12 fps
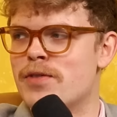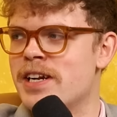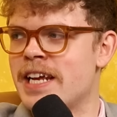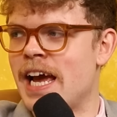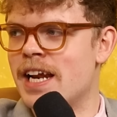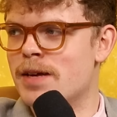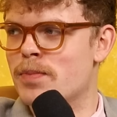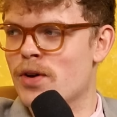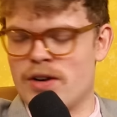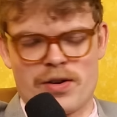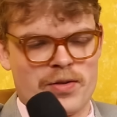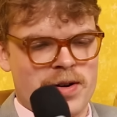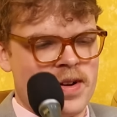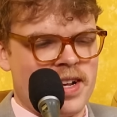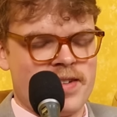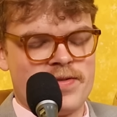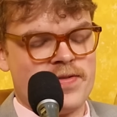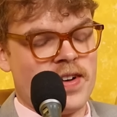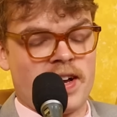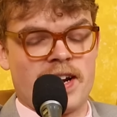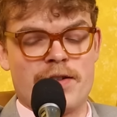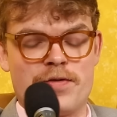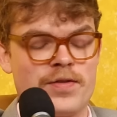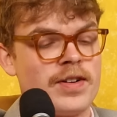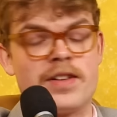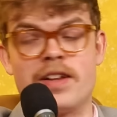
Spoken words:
I'm reading any book, when I'm like, fucking off.